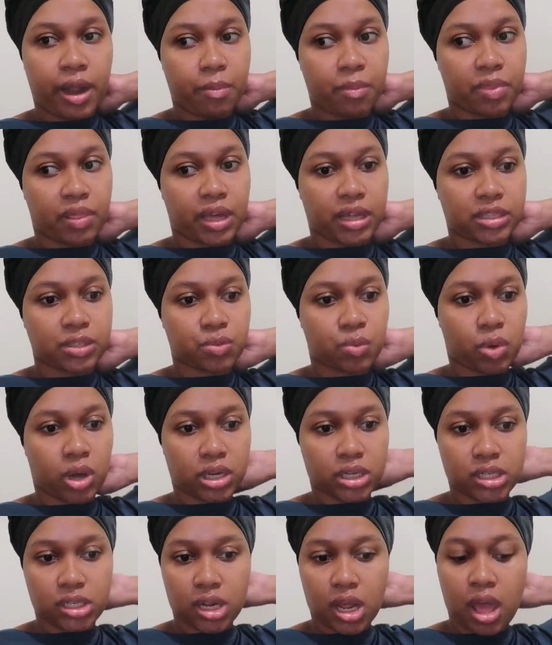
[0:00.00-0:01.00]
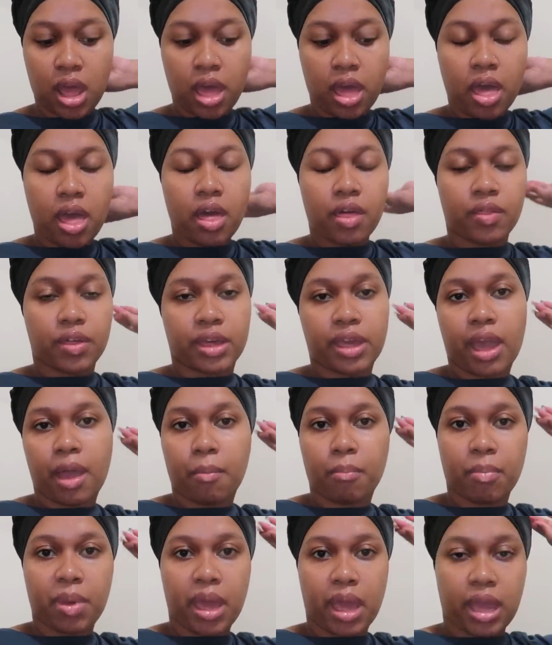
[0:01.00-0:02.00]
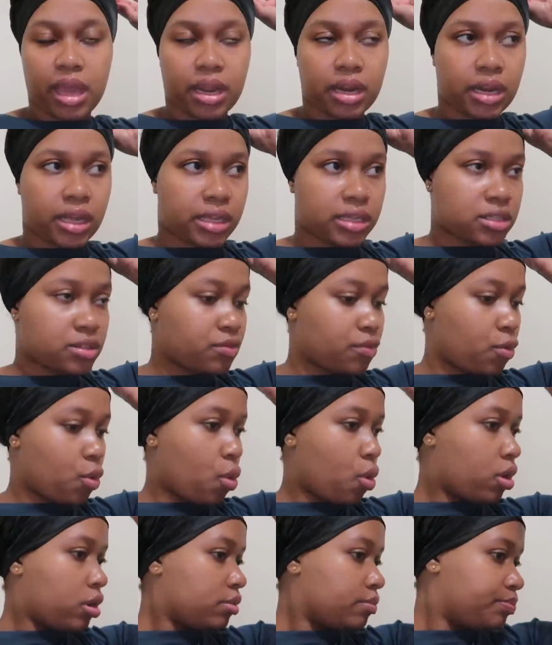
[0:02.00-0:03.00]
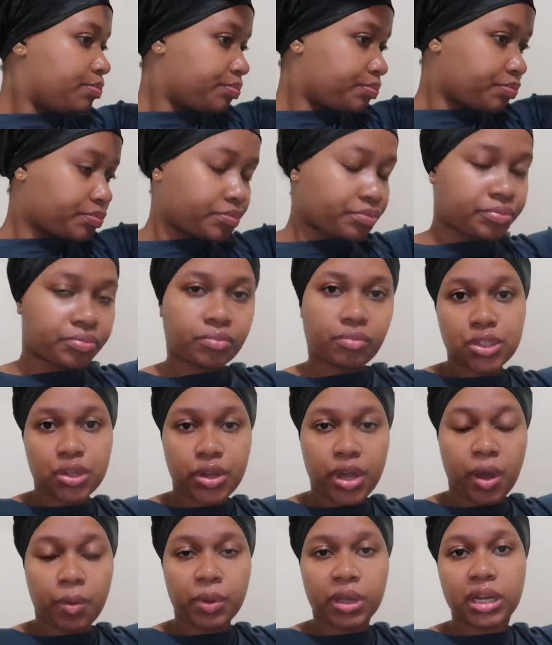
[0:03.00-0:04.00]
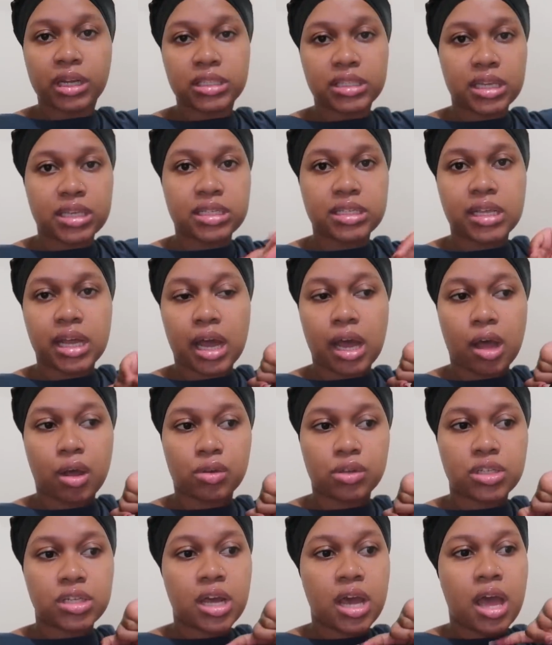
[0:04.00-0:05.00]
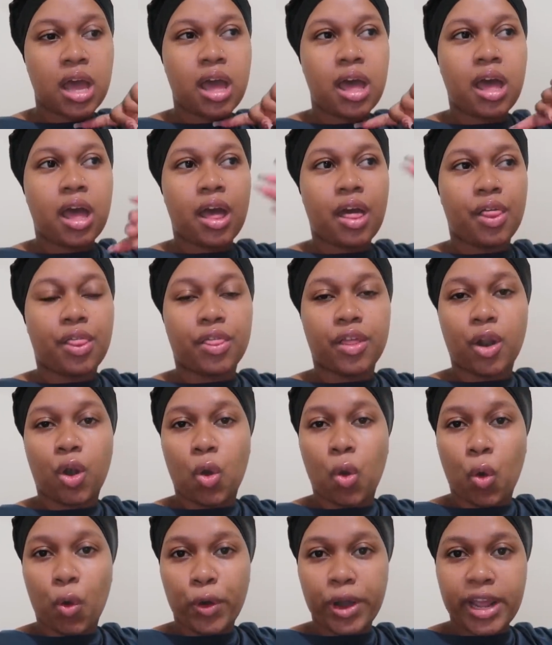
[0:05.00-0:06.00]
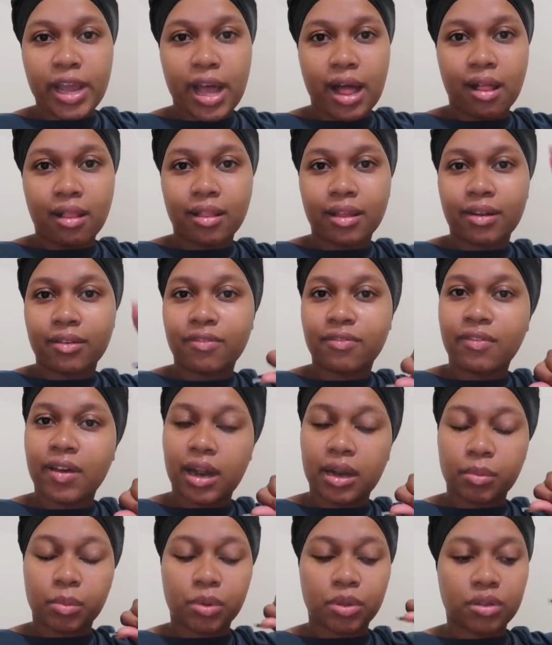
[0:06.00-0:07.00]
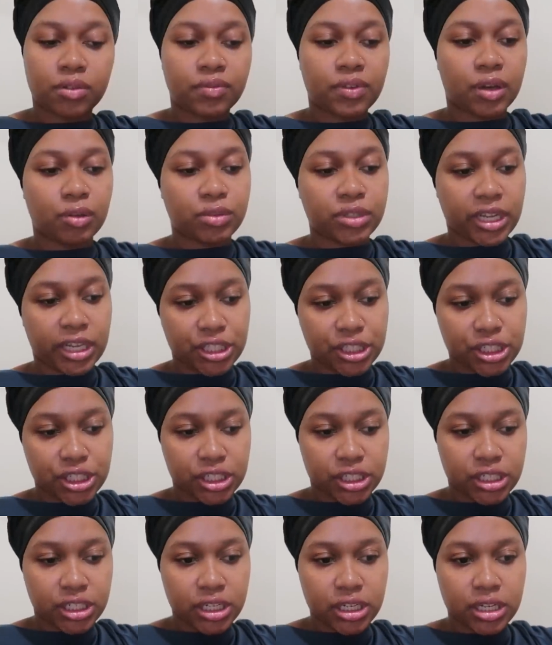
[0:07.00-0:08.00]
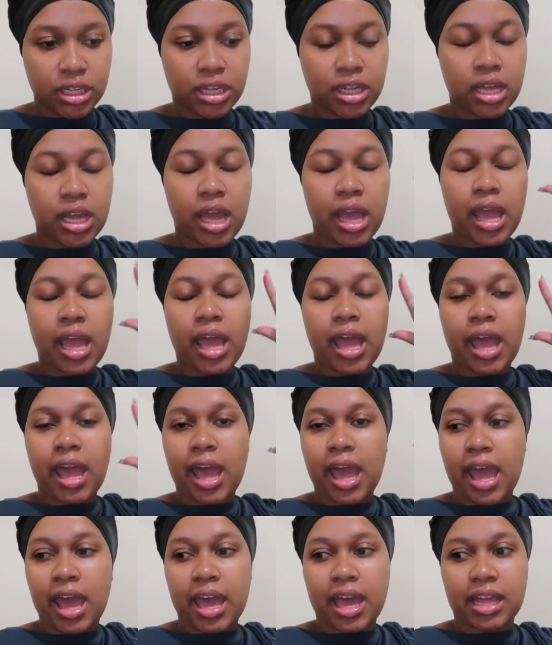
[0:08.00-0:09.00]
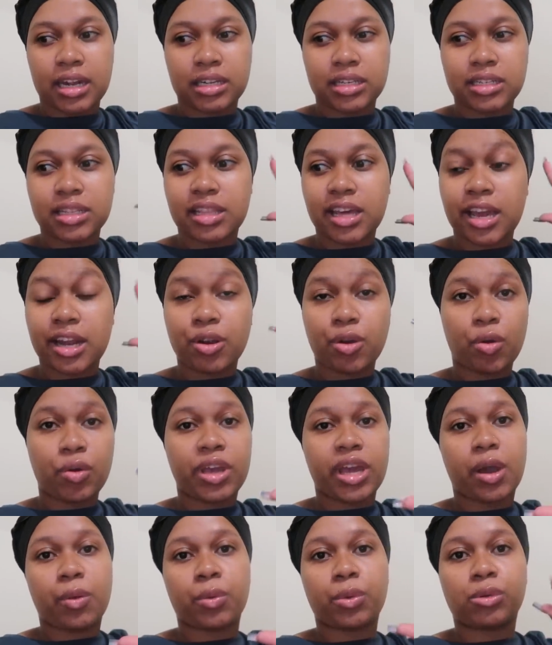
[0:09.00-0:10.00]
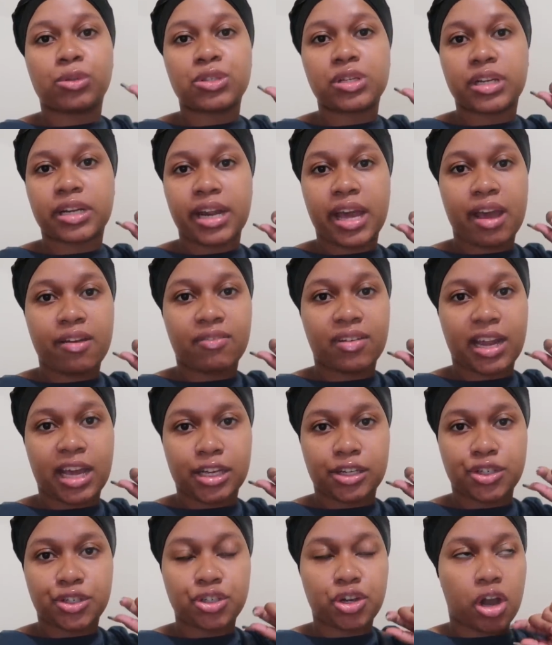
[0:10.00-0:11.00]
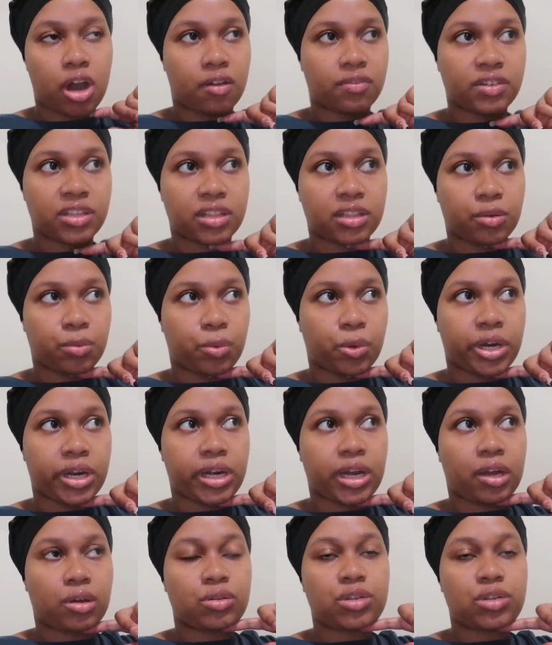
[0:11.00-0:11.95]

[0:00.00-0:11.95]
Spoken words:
That's what the campaign is for. So yeah, we're gonna test out the L'Oreal infallible foundation, and then, oh yeah, we're also gonna have lunch after the workout.